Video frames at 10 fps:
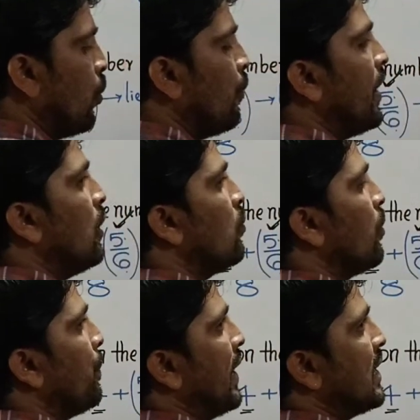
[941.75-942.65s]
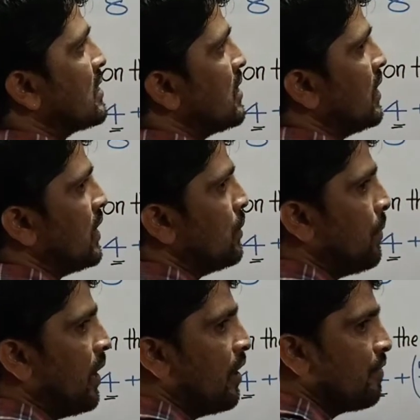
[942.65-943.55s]
whole value of minus 13
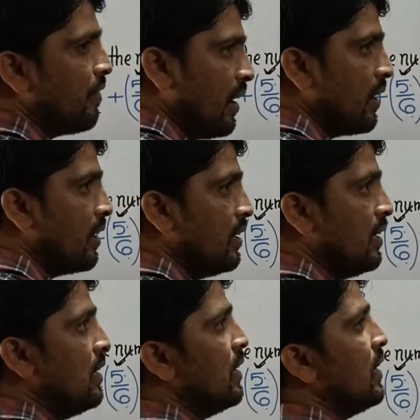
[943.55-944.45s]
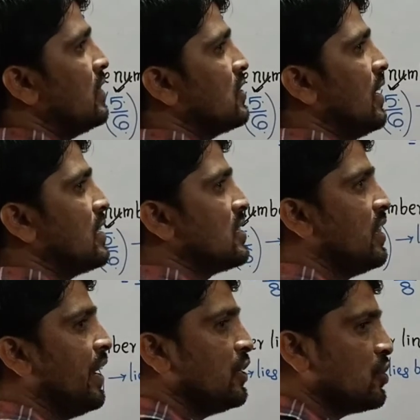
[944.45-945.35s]
by 5 is less
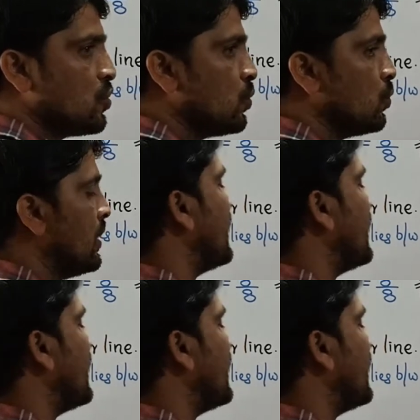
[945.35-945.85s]
than 2.